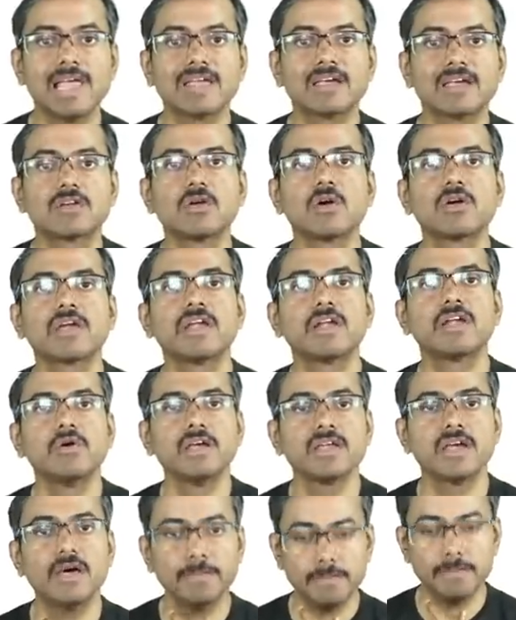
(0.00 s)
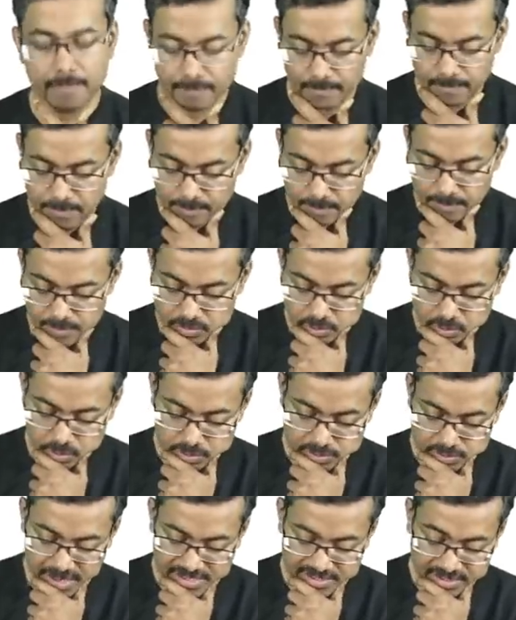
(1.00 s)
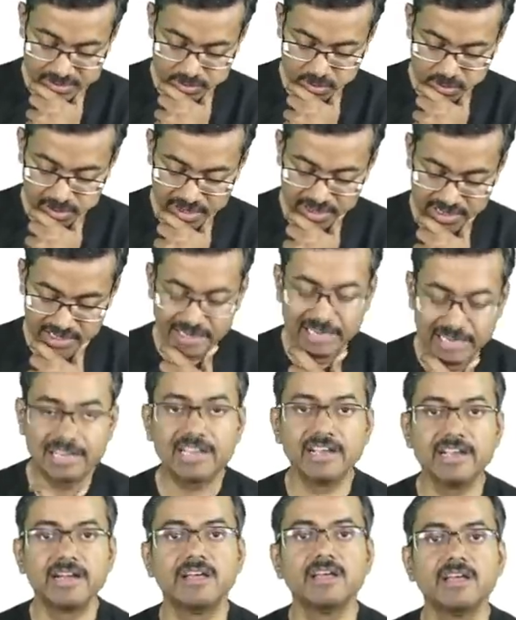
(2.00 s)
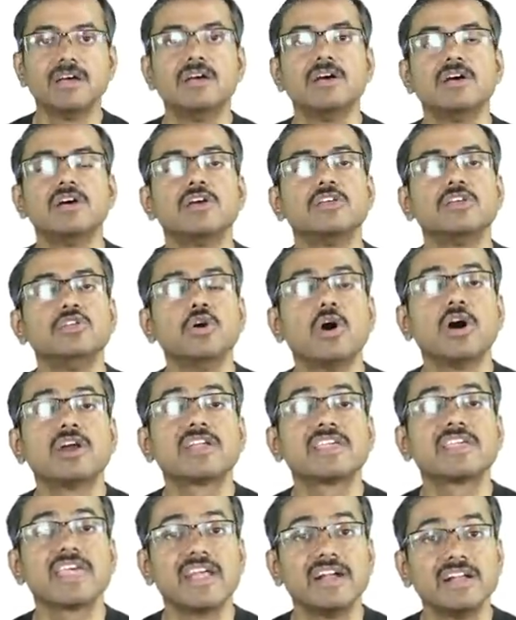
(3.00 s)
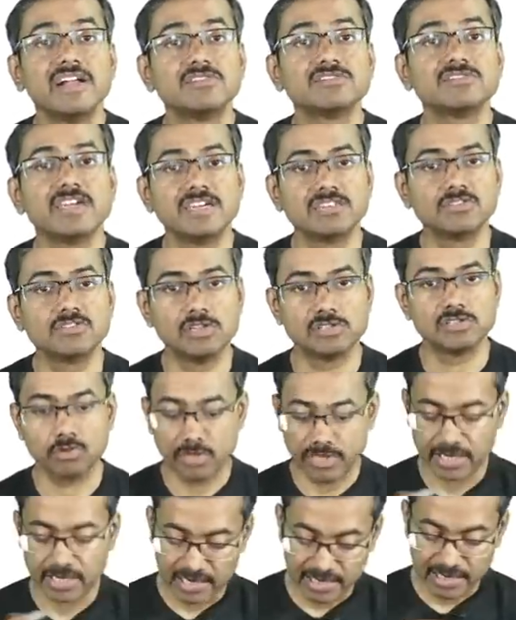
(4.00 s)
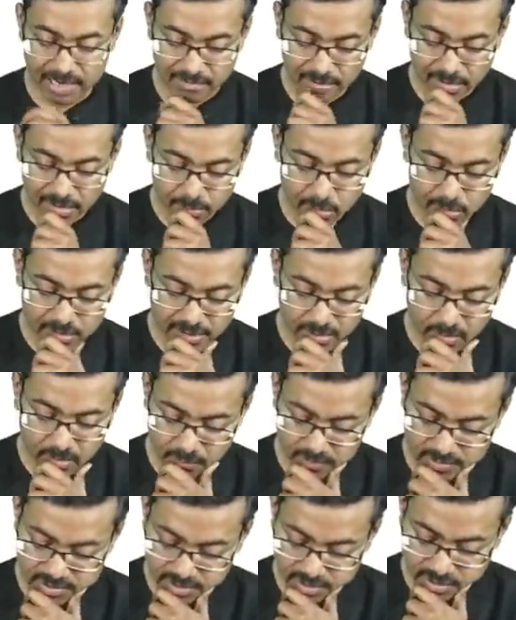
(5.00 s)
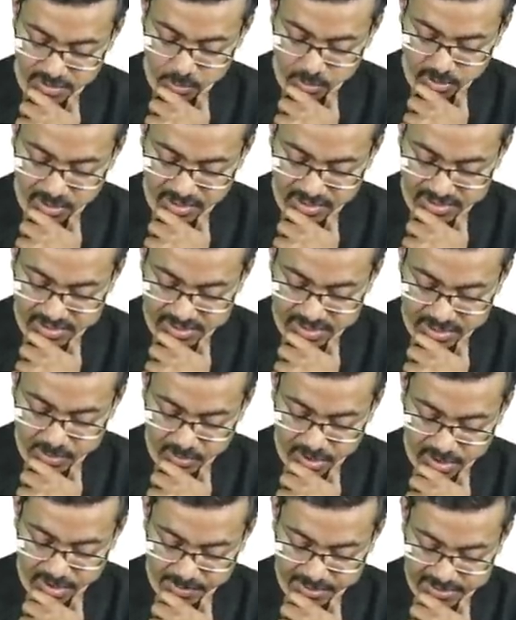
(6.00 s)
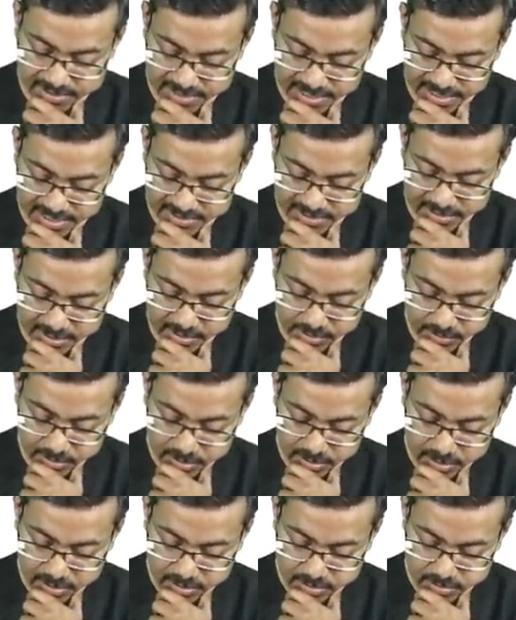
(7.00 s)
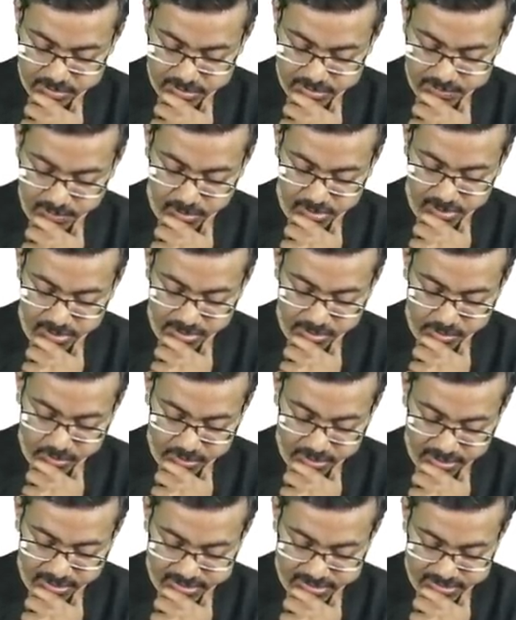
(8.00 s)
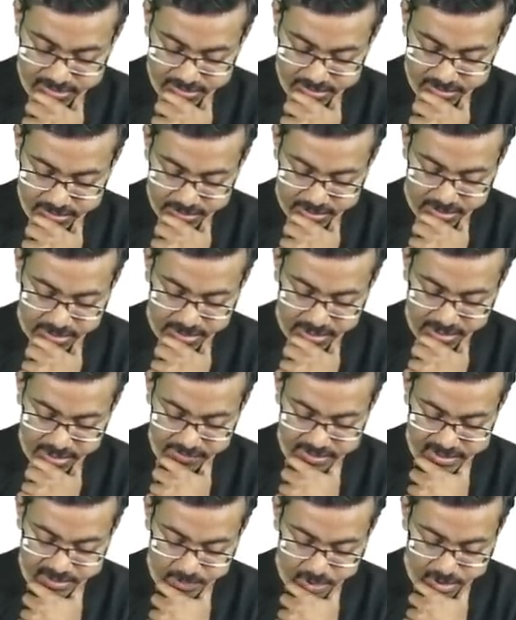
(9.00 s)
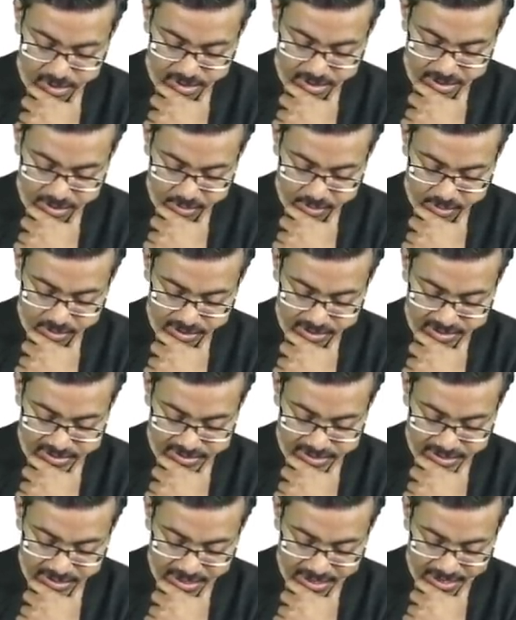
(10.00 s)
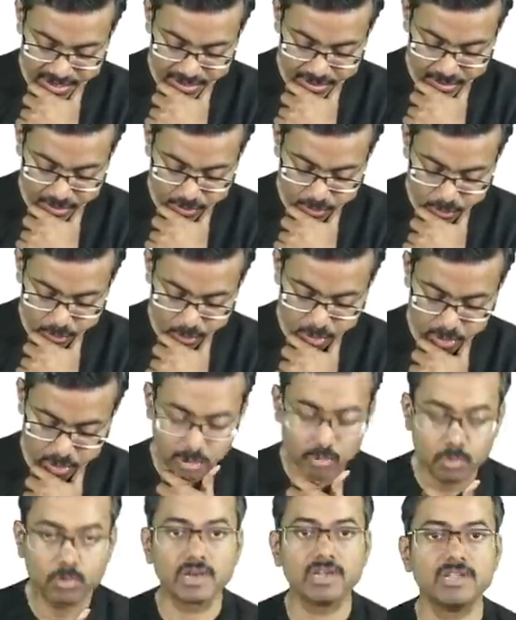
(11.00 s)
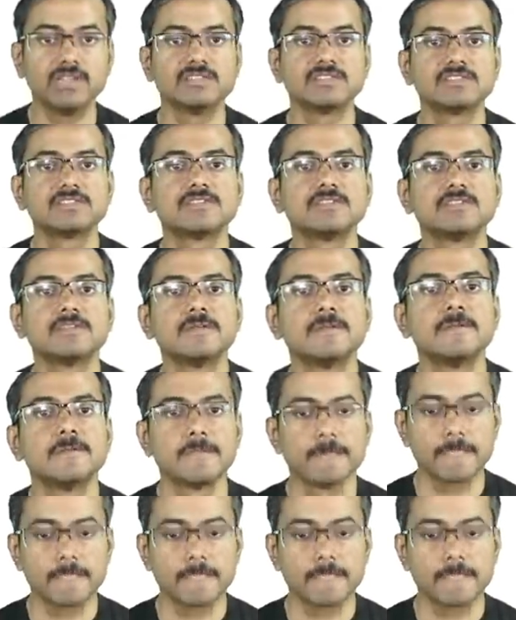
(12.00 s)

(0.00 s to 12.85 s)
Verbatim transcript: Like a rocket going up. So you, as the rocket tilted, your keratinocytes also tilt. And one more thing, obviously nucleus requirement is lesser, no? So smaller nucleus, even smaller nucleus, and no nucleus.